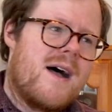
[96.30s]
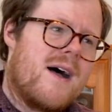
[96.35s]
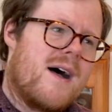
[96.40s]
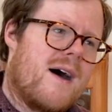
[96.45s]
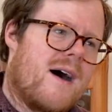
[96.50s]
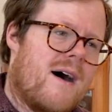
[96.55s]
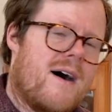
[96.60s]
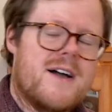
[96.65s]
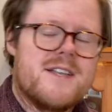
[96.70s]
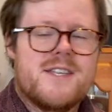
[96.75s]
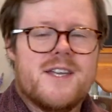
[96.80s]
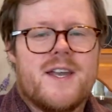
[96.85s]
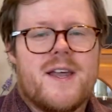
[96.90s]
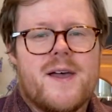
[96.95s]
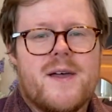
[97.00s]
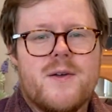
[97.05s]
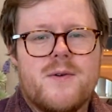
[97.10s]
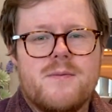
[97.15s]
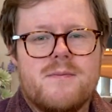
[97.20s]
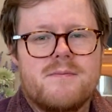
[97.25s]
I don't
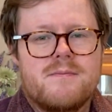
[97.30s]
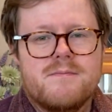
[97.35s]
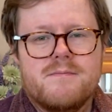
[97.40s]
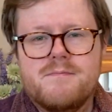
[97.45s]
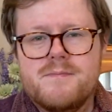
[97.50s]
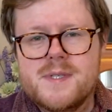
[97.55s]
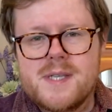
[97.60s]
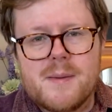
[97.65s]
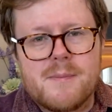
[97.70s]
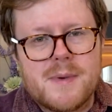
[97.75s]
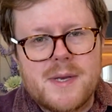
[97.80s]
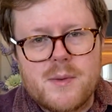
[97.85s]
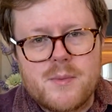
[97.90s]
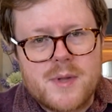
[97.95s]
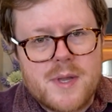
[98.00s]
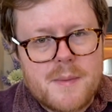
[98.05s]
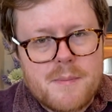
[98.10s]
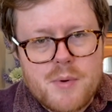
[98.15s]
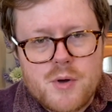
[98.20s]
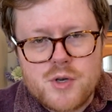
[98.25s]
know, somebody with
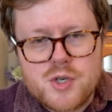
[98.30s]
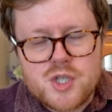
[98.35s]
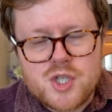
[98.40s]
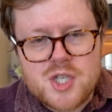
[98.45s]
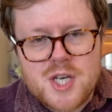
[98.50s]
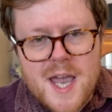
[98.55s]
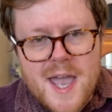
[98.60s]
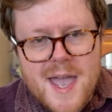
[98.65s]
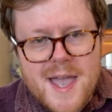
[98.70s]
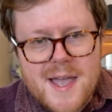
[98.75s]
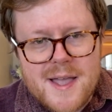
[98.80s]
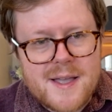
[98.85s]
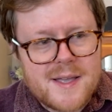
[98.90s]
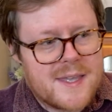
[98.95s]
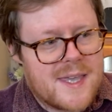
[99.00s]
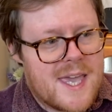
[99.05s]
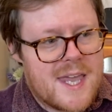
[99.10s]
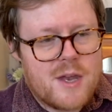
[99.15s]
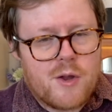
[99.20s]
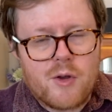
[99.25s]
a pushchair,
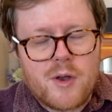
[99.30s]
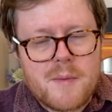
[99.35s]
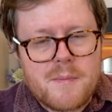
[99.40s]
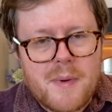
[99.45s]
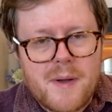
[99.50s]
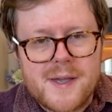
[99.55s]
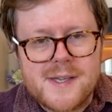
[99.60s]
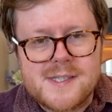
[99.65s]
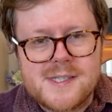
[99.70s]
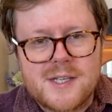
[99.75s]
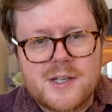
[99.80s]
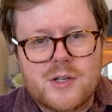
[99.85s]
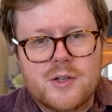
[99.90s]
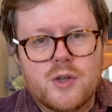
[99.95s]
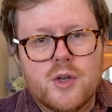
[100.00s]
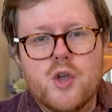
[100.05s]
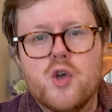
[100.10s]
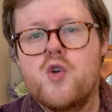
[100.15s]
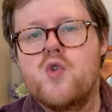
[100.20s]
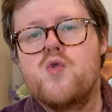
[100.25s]
kid on a bicycle,
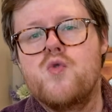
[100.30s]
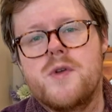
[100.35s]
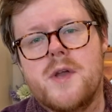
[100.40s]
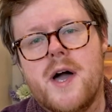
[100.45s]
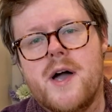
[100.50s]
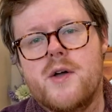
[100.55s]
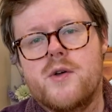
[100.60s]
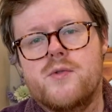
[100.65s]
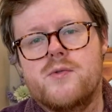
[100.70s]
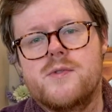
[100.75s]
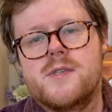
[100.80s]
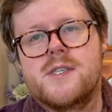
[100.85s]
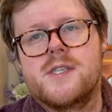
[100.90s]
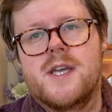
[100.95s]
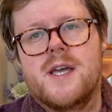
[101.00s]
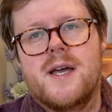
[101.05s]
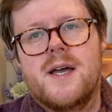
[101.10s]
who knows?